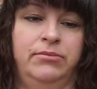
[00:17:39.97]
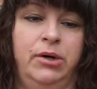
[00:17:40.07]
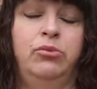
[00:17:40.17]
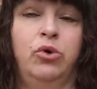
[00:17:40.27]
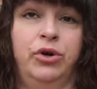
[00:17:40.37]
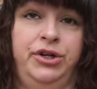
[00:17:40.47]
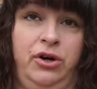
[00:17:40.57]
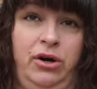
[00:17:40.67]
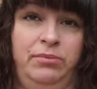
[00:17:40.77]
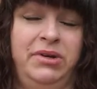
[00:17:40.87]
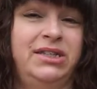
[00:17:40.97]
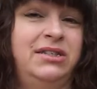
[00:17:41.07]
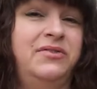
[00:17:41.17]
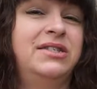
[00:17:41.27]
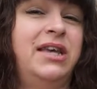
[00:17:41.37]
more yarn because I
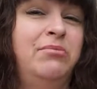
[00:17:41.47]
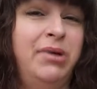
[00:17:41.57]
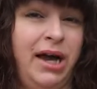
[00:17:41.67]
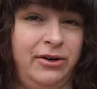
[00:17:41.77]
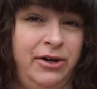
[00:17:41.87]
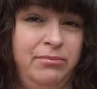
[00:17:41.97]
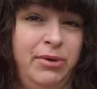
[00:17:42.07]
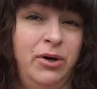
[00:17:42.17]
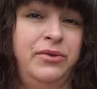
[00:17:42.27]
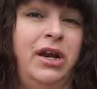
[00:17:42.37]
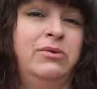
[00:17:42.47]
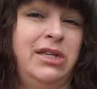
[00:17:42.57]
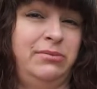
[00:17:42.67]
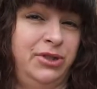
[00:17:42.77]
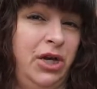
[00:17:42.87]
did the same pattern in both, and I was
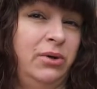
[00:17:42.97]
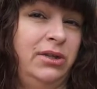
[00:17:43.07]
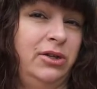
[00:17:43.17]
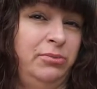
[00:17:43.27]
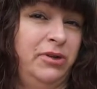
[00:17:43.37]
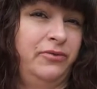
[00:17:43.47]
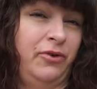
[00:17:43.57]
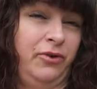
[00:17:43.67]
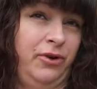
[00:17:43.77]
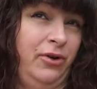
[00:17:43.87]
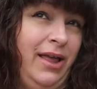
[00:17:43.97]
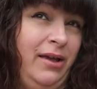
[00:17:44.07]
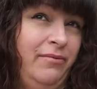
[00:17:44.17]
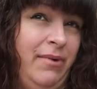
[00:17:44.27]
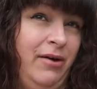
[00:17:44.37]
able to go a little bit further,
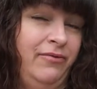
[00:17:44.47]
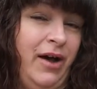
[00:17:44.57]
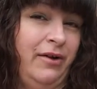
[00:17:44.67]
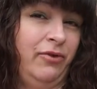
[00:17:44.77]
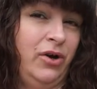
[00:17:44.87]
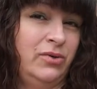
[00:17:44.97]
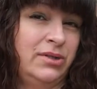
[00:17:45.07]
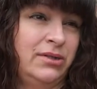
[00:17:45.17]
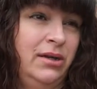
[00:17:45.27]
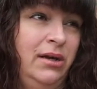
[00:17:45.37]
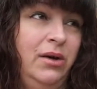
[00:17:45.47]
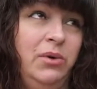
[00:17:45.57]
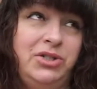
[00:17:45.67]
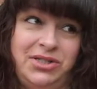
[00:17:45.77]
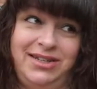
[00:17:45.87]
like about 5 rows,
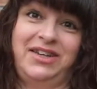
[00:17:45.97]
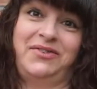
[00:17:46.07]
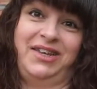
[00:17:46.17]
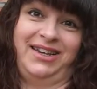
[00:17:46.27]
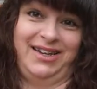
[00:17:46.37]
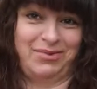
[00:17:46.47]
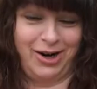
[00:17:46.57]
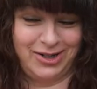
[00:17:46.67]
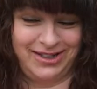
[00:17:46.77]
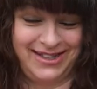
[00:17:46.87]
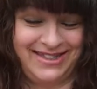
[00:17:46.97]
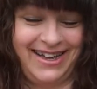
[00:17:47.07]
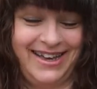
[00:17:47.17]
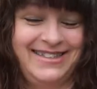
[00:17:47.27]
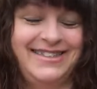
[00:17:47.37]
which is significant in a project this
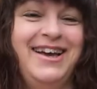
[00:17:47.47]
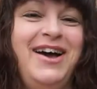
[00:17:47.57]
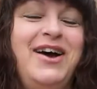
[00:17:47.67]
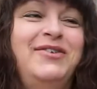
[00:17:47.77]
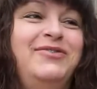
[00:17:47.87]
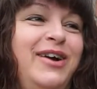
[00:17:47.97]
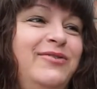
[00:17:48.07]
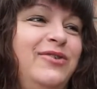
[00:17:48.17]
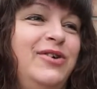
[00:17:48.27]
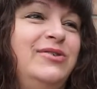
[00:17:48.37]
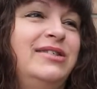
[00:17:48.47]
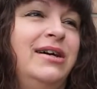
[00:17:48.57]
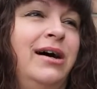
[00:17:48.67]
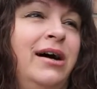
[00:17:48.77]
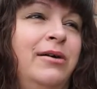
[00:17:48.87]
size. 5 rows
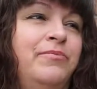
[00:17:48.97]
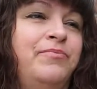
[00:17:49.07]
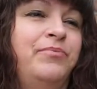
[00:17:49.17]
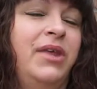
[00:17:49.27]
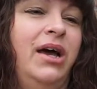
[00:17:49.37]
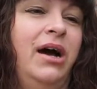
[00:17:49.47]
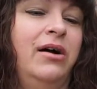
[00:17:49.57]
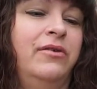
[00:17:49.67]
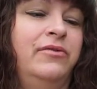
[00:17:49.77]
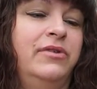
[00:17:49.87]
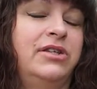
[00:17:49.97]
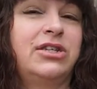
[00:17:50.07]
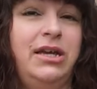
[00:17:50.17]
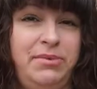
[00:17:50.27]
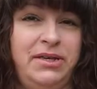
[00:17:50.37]
of the
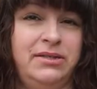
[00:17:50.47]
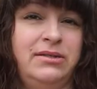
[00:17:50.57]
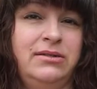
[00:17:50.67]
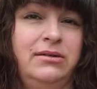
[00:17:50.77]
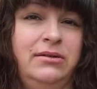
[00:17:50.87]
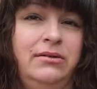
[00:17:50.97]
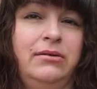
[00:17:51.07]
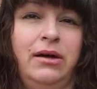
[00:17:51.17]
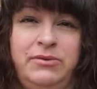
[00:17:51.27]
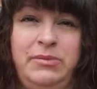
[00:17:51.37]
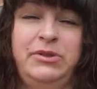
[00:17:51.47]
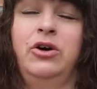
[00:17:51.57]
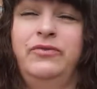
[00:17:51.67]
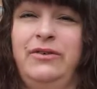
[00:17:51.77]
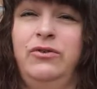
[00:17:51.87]
Scheepjes, I was able to
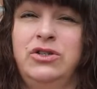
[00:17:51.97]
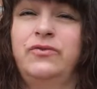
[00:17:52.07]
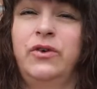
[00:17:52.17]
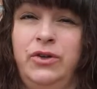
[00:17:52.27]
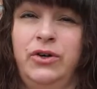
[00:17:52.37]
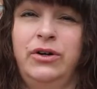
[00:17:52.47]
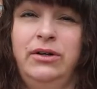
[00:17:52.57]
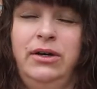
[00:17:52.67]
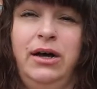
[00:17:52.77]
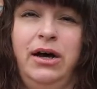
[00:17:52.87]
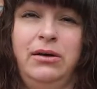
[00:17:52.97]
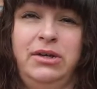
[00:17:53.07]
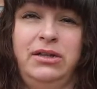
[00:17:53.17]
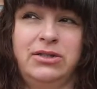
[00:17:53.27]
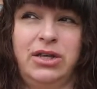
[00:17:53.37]
go 5 rows further
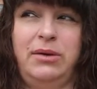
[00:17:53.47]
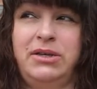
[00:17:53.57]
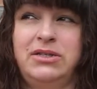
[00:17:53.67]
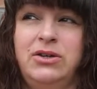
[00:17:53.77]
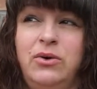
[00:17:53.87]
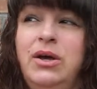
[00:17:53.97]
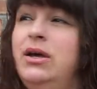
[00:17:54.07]
in the Scheepjes. So